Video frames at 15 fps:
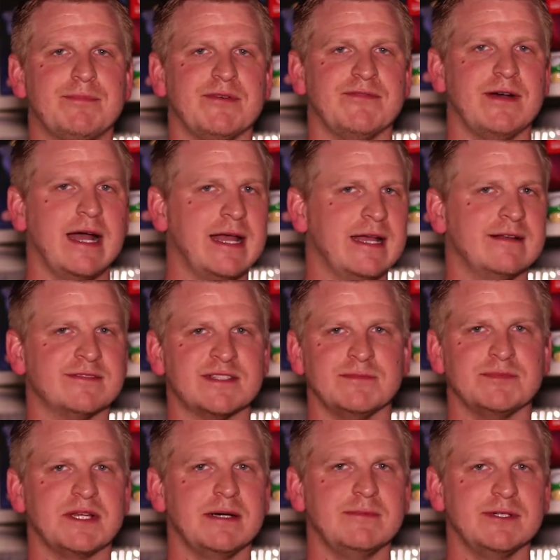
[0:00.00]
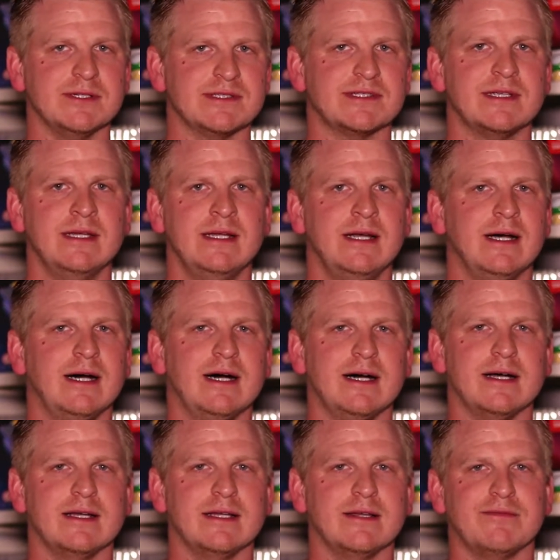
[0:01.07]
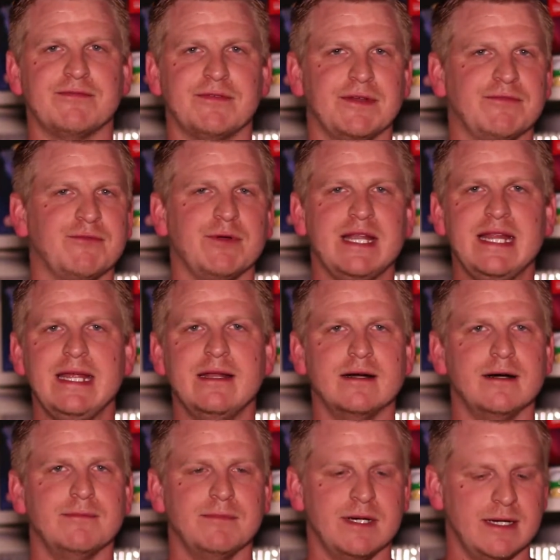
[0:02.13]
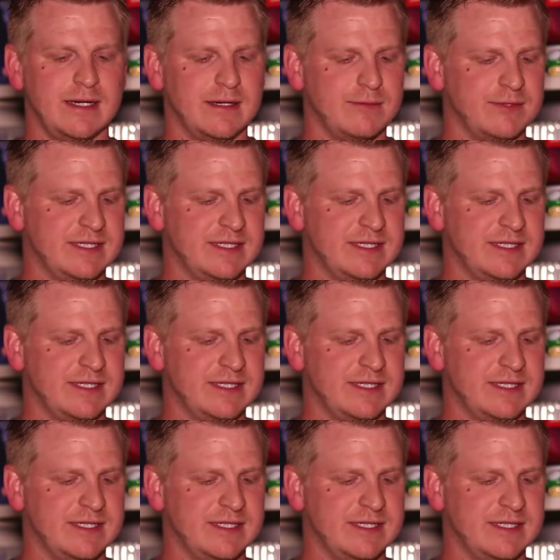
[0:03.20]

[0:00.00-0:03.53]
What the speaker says: If I have some doubles, if we need them,